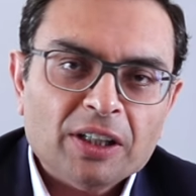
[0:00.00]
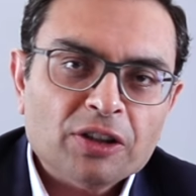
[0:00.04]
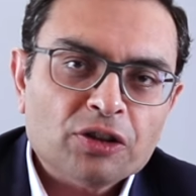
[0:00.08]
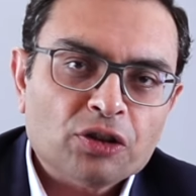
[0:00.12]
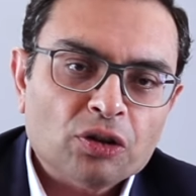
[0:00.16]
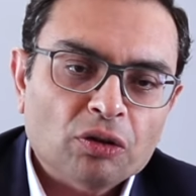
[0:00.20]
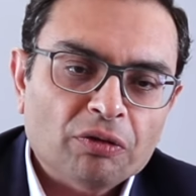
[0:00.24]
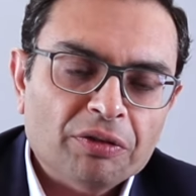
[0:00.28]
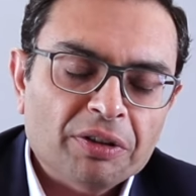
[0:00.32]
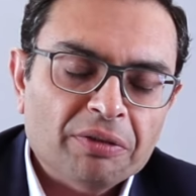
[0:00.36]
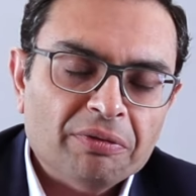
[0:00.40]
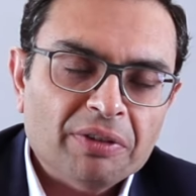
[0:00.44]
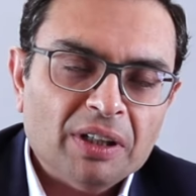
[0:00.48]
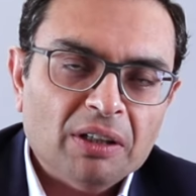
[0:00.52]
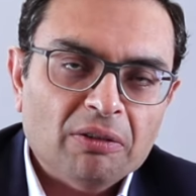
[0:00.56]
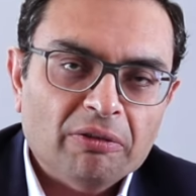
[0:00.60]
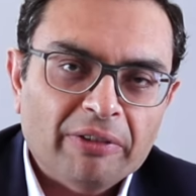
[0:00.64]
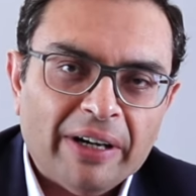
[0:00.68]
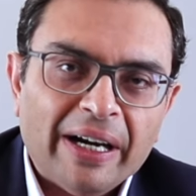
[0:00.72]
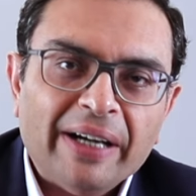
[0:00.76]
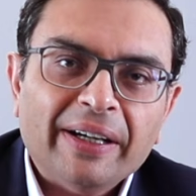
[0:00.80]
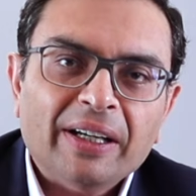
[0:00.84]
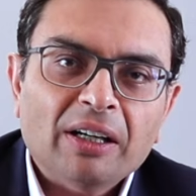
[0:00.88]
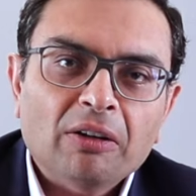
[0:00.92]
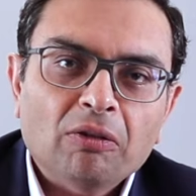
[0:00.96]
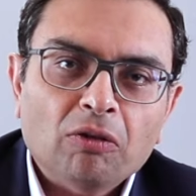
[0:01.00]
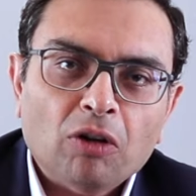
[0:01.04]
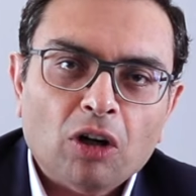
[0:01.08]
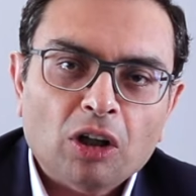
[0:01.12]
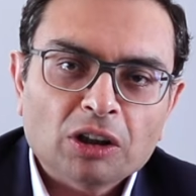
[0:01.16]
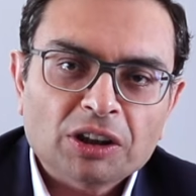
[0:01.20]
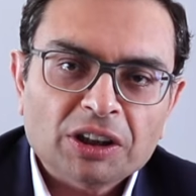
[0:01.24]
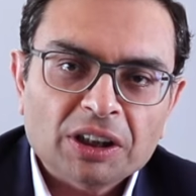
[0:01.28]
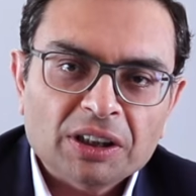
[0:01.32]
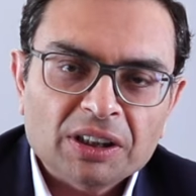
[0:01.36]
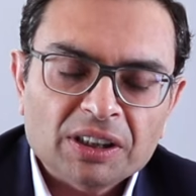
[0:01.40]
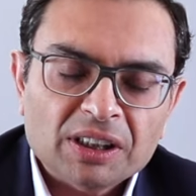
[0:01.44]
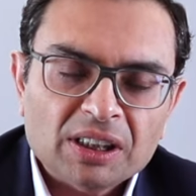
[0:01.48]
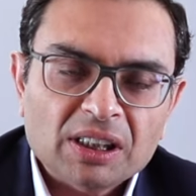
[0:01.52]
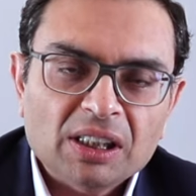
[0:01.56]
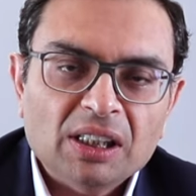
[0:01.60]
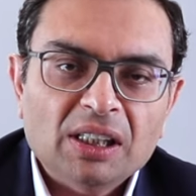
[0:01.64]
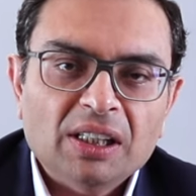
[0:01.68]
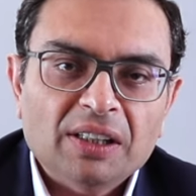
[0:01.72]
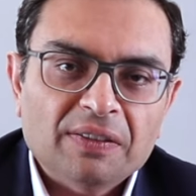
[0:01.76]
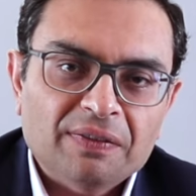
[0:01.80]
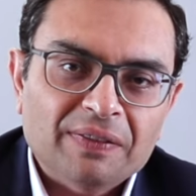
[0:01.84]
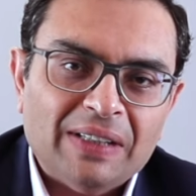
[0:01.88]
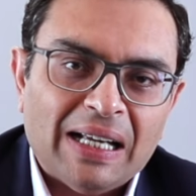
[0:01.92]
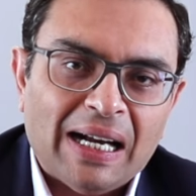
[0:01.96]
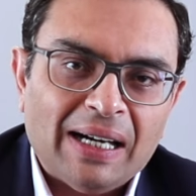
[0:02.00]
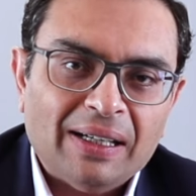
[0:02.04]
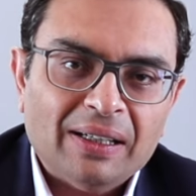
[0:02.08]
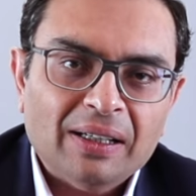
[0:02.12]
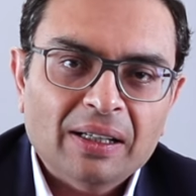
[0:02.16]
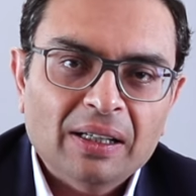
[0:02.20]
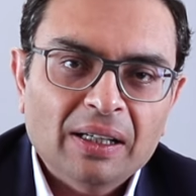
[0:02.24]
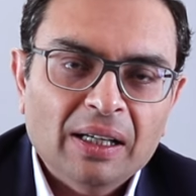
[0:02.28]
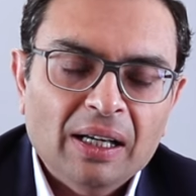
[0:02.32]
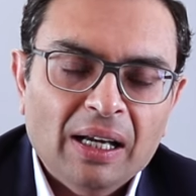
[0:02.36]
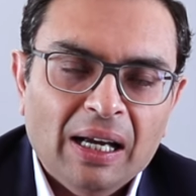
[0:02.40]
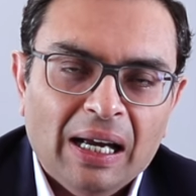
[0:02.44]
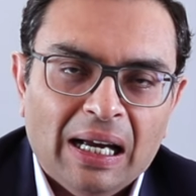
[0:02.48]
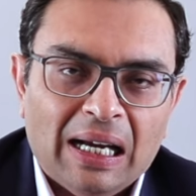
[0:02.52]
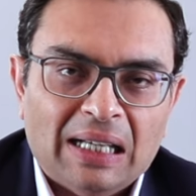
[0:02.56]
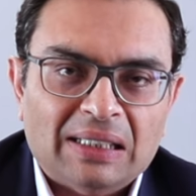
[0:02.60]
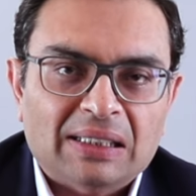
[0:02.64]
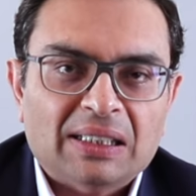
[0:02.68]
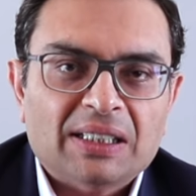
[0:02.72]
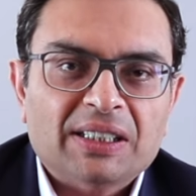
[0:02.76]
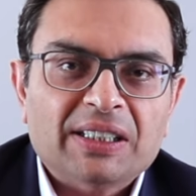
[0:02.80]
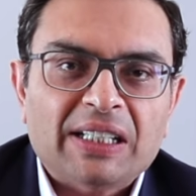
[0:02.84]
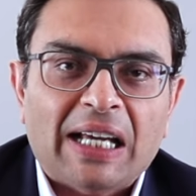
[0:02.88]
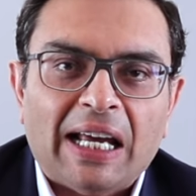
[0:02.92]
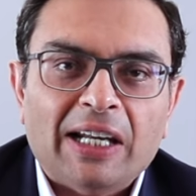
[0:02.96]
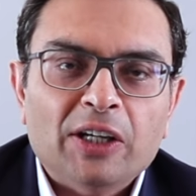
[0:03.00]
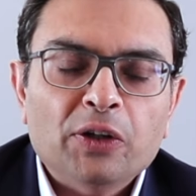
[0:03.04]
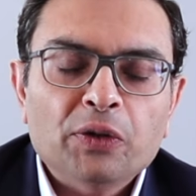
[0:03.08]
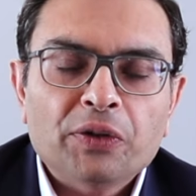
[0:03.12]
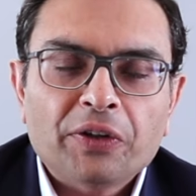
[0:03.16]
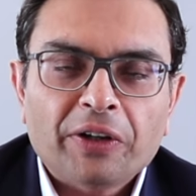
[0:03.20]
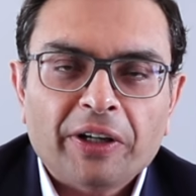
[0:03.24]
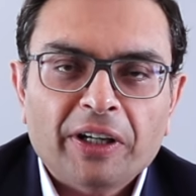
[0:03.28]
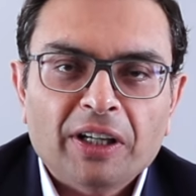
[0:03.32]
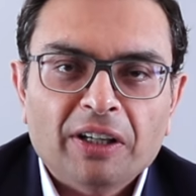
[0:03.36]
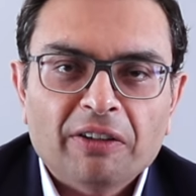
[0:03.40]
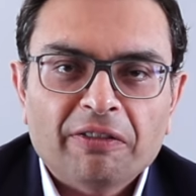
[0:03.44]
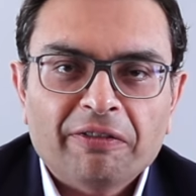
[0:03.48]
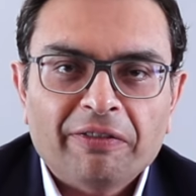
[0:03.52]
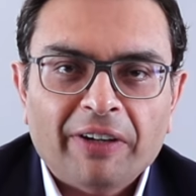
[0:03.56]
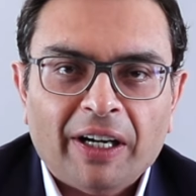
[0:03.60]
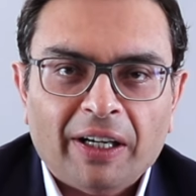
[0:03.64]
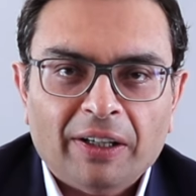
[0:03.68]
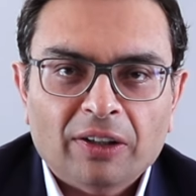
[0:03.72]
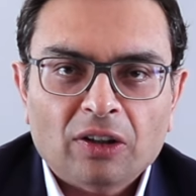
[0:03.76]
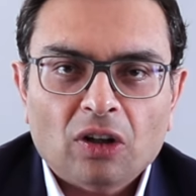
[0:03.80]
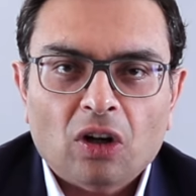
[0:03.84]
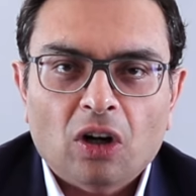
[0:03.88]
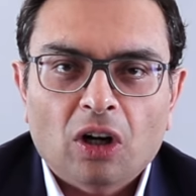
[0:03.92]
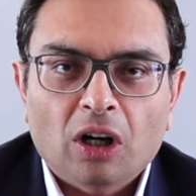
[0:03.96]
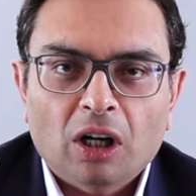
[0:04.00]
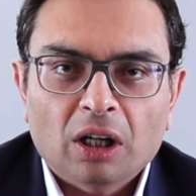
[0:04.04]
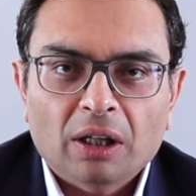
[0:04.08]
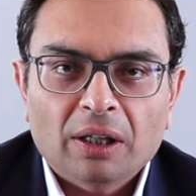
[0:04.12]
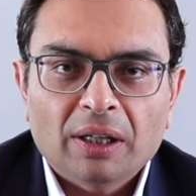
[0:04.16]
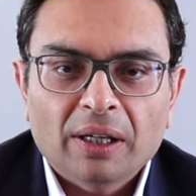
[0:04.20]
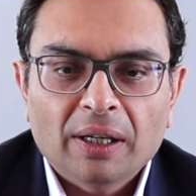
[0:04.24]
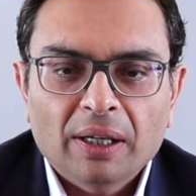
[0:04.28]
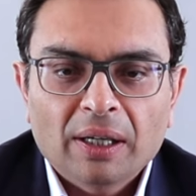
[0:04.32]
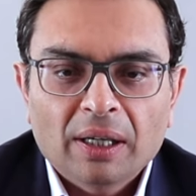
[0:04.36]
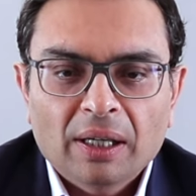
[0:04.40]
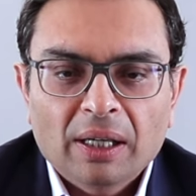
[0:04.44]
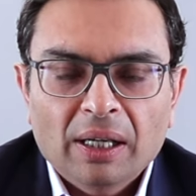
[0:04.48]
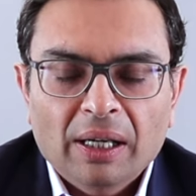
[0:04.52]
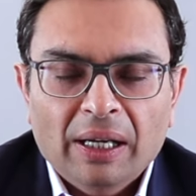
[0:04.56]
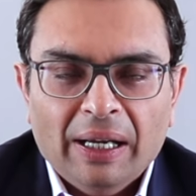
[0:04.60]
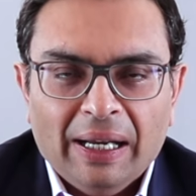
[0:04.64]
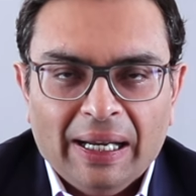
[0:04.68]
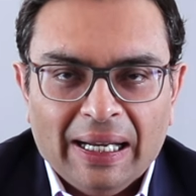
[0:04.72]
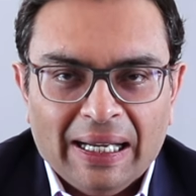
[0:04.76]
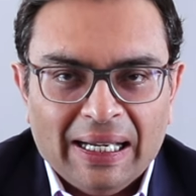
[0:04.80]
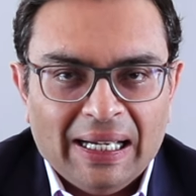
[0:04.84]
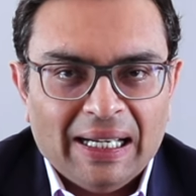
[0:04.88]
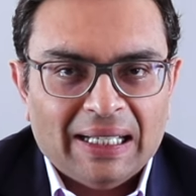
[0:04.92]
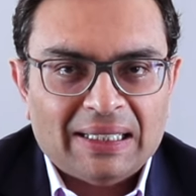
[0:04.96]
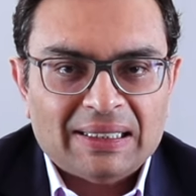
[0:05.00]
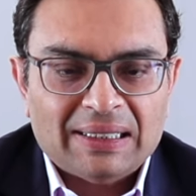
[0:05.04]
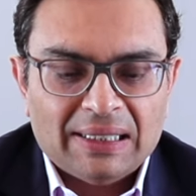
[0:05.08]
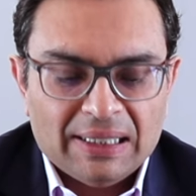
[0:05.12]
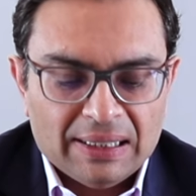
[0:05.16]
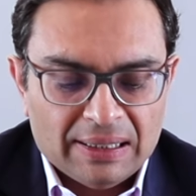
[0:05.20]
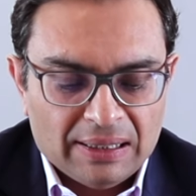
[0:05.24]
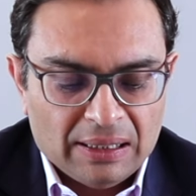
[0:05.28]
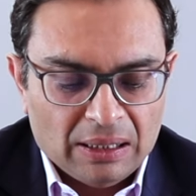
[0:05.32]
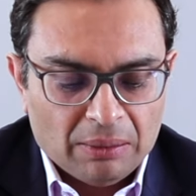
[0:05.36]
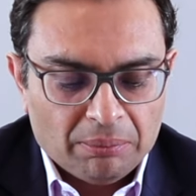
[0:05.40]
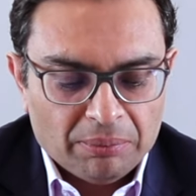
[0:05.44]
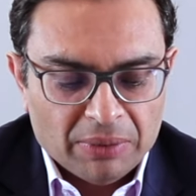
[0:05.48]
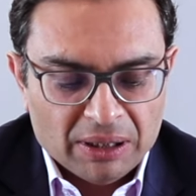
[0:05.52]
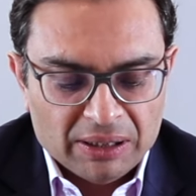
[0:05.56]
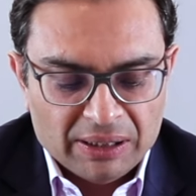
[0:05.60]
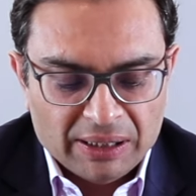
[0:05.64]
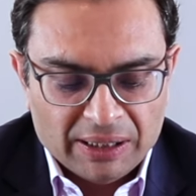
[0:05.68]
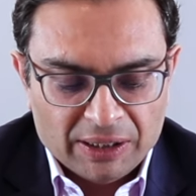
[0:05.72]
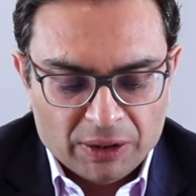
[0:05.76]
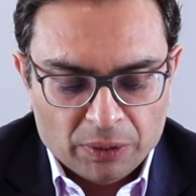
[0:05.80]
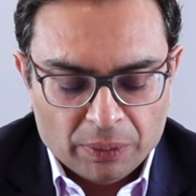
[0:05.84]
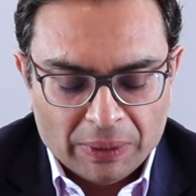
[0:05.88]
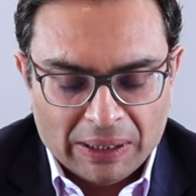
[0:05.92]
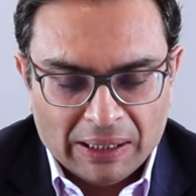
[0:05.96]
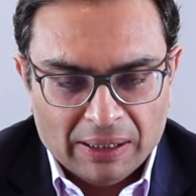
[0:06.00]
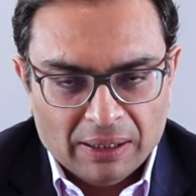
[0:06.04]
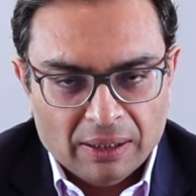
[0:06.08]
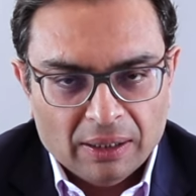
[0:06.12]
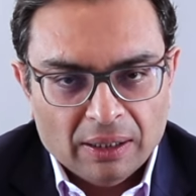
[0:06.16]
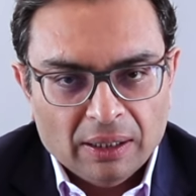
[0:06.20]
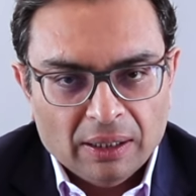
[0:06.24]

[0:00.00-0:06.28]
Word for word: So we will wait and watch and see if that has a salutary effect on Elxsi's numbers as well.